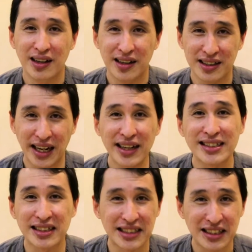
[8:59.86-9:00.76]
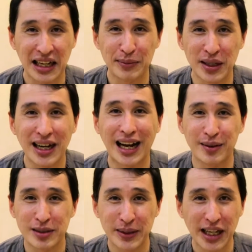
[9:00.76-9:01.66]
Again, as a disclaimer, I
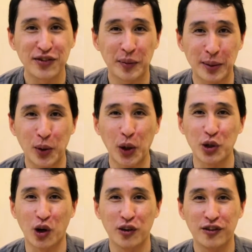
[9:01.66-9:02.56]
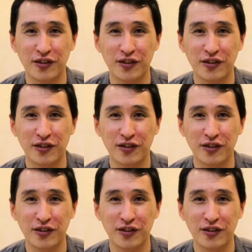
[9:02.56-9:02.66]
am speaking from the point of